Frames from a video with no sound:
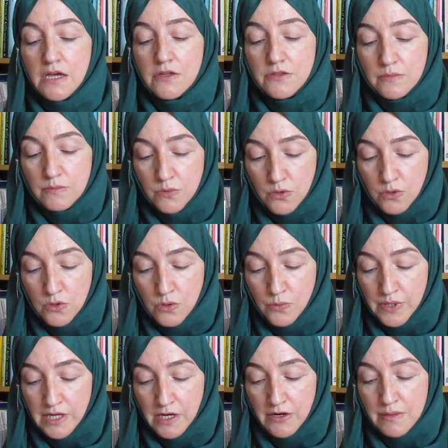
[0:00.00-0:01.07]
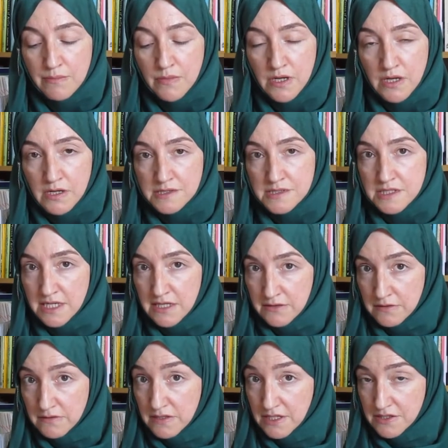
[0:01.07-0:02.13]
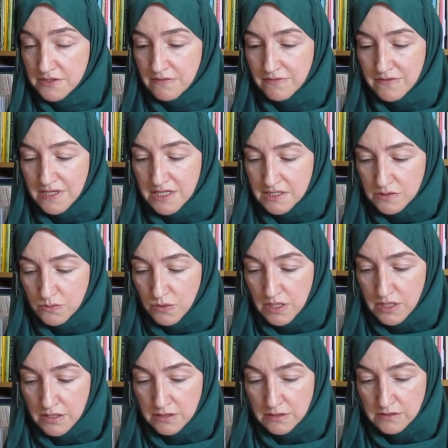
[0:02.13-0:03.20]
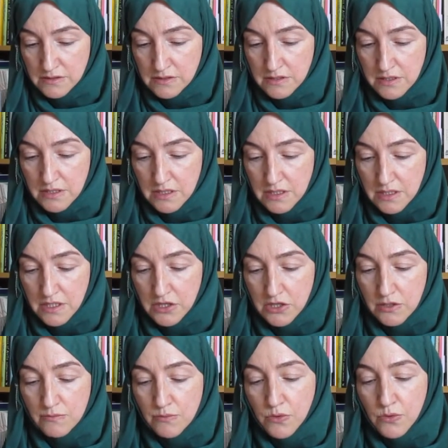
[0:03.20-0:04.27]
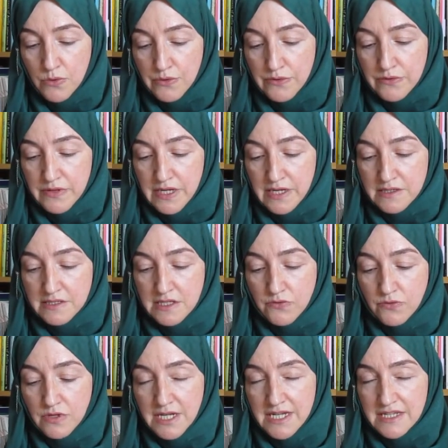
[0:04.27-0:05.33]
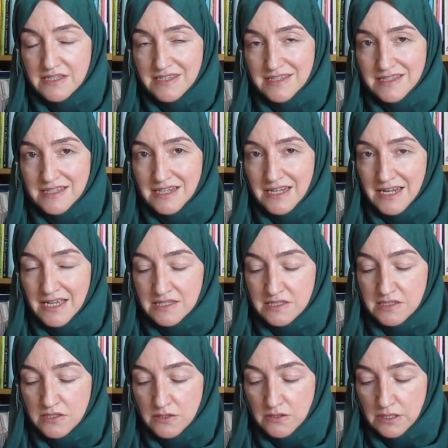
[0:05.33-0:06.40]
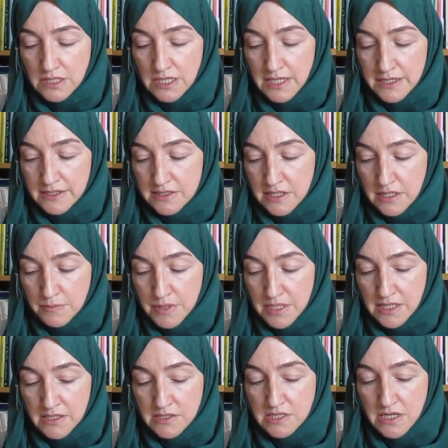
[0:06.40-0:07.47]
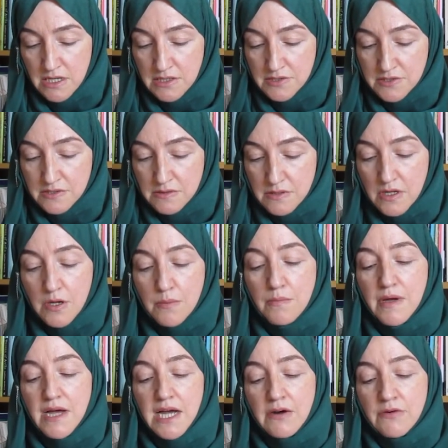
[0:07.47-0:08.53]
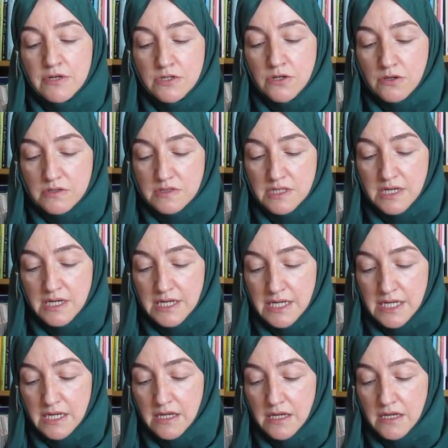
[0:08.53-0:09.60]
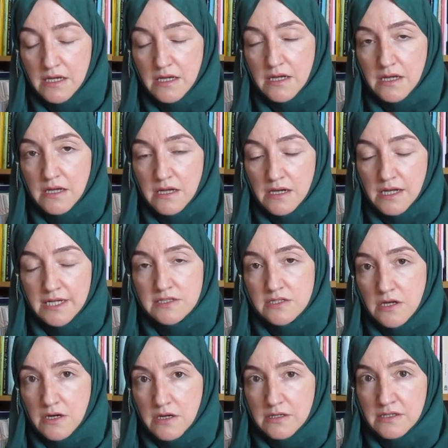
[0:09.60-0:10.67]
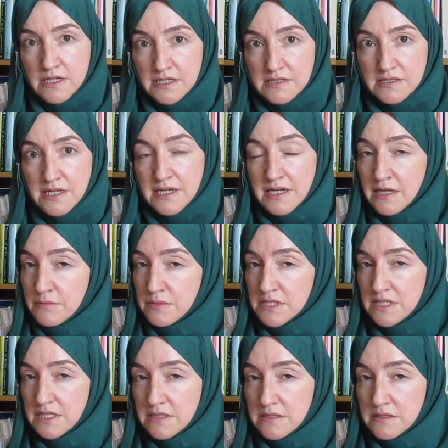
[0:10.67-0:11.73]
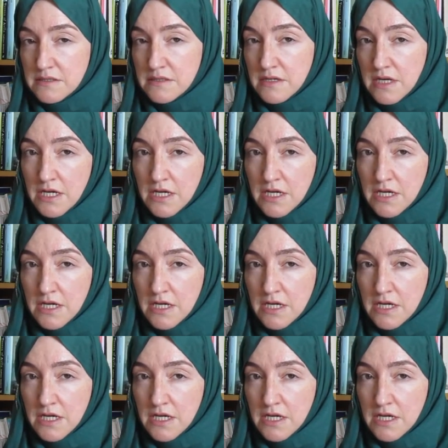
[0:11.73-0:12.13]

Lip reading: The more we are immersed in the things of this world, the more the things that relate to celestial light appear to us paradoxically like darkness and emptiness.